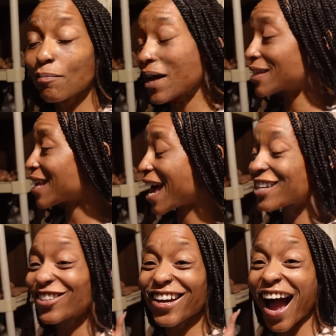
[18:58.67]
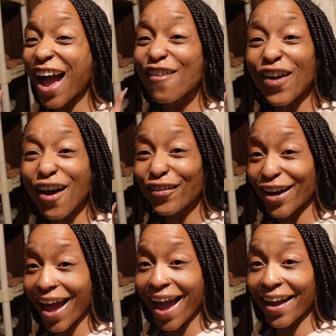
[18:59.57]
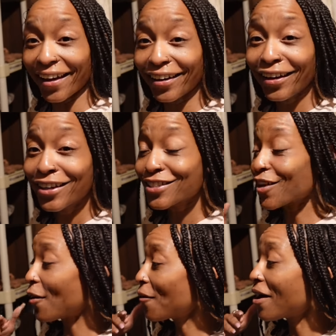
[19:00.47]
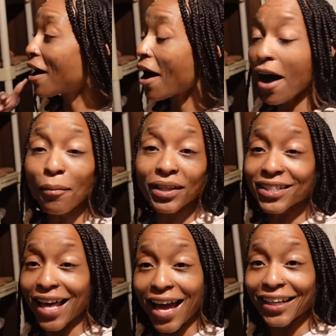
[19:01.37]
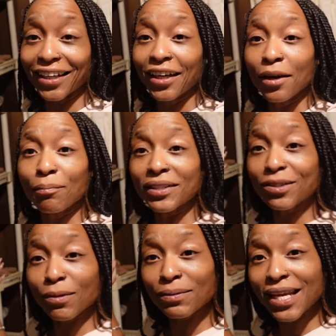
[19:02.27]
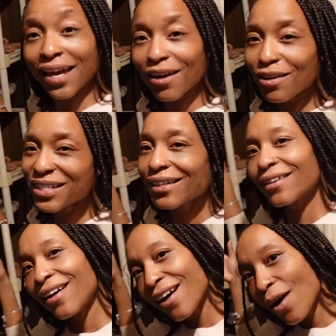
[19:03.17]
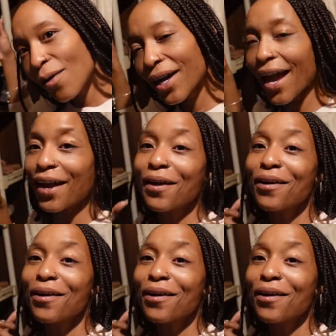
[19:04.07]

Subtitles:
best hatching I have ever had, so I'm excited. But sweet potatoes, okay.